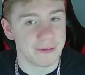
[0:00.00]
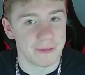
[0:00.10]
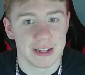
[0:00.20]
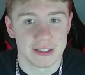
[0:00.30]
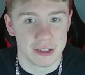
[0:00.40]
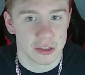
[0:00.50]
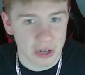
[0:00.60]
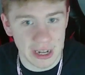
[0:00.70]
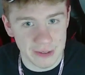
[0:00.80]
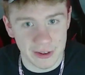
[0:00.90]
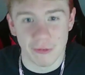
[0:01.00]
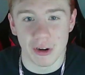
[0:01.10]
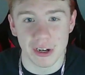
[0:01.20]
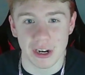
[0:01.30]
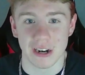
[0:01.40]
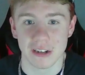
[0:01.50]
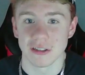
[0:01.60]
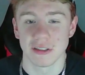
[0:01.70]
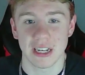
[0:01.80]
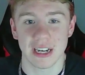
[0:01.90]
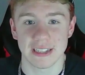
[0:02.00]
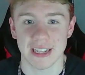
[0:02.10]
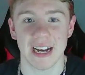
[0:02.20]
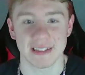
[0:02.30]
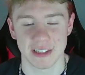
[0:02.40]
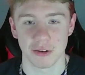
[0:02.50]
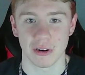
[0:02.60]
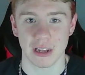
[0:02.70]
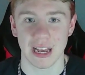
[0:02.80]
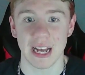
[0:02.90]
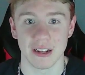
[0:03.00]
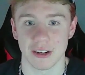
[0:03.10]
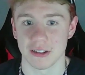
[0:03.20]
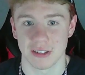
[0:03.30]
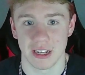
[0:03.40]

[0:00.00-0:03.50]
He gets to drive F1 cars and stick his ass out on calendars.